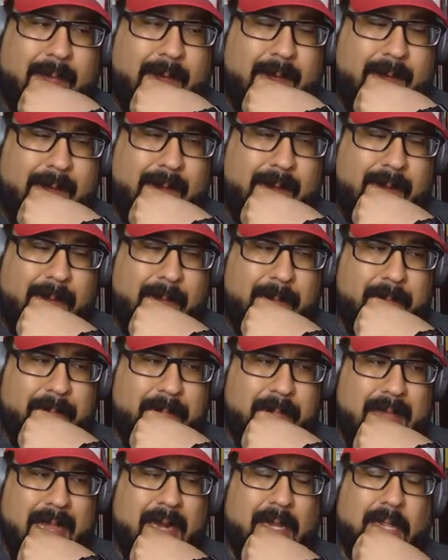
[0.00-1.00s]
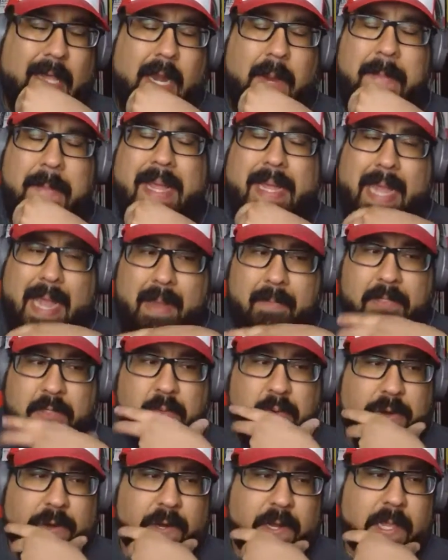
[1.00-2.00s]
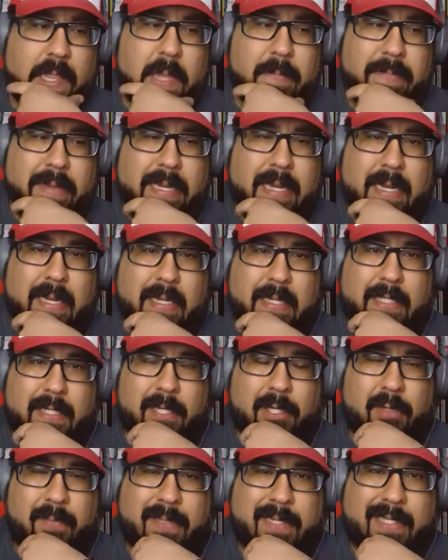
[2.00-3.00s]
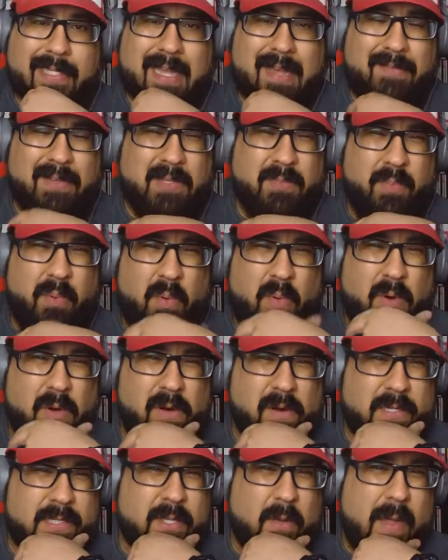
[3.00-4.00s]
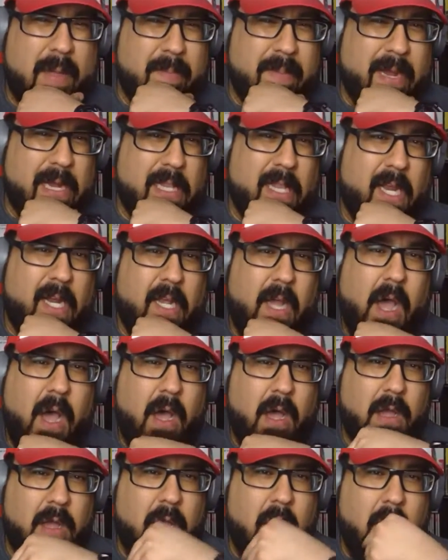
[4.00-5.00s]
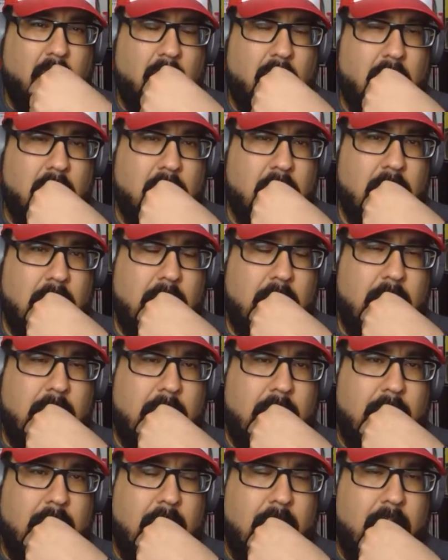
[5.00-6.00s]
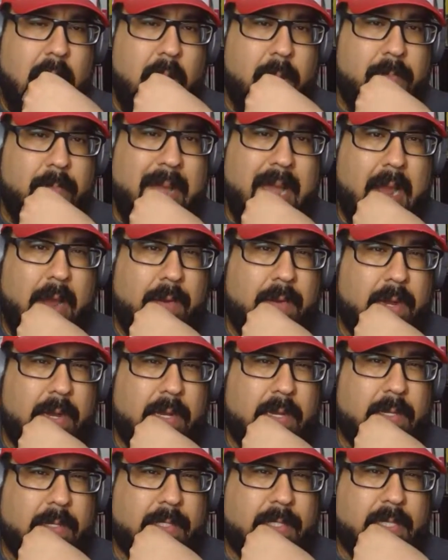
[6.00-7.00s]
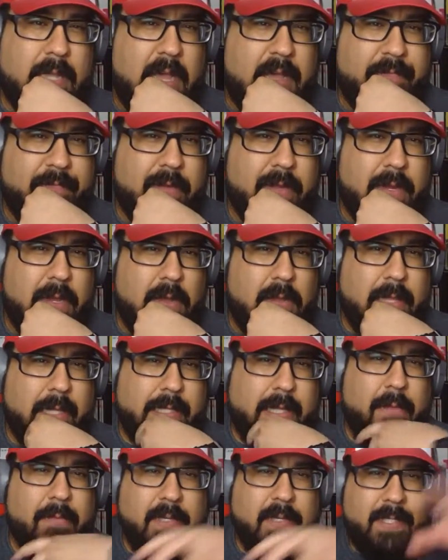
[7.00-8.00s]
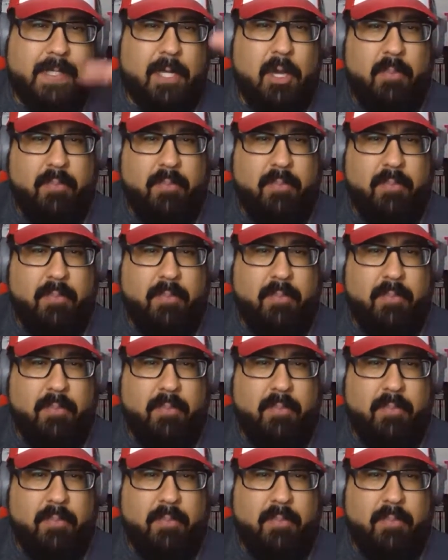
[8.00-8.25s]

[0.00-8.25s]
And a lot of my games were in the beginning too because I was poor, so I bought a lot of Hong Kong pirated stuff, they were still